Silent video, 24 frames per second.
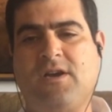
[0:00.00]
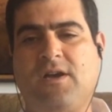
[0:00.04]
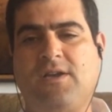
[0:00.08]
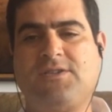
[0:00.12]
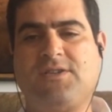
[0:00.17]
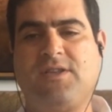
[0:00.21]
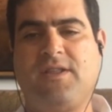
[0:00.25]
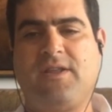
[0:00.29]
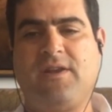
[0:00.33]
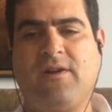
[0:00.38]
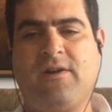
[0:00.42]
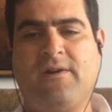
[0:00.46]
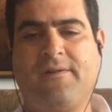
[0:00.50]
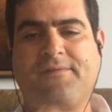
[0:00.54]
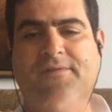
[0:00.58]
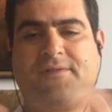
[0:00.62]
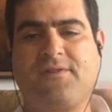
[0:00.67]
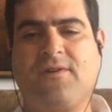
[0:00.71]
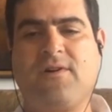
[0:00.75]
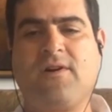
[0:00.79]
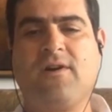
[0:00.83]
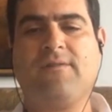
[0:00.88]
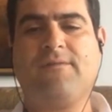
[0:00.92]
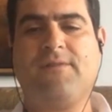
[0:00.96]
of the Earth's
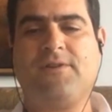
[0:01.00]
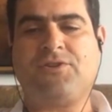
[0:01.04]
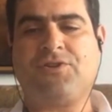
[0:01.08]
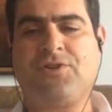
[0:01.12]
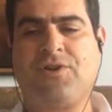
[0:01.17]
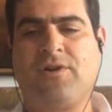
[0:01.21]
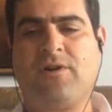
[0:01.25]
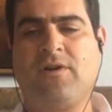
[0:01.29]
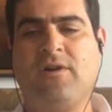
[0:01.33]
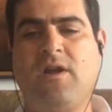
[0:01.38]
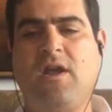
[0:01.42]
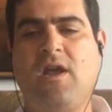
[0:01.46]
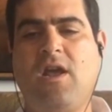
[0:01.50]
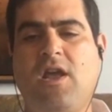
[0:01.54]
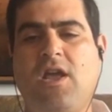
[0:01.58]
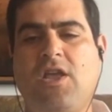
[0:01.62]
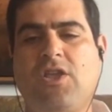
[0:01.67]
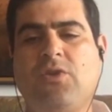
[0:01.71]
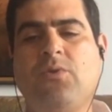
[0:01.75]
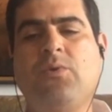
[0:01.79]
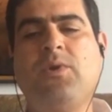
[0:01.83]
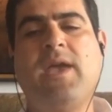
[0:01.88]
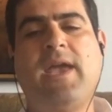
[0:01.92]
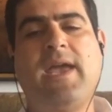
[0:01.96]
curvature,
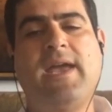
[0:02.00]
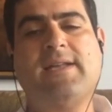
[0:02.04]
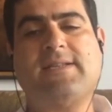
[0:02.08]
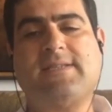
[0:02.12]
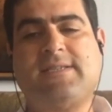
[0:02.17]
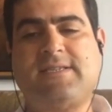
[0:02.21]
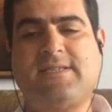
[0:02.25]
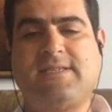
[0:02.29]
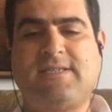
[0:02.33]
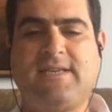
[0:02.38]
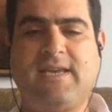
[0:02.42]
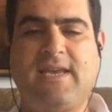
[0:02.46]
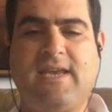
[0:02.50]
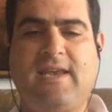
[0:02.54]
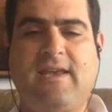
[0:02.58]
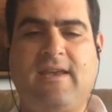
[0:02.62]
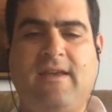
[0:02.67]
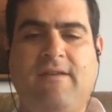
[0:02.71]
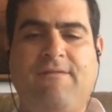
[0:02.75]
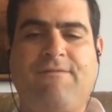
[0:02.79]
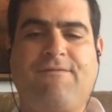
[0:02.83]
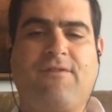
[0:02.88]
you can't see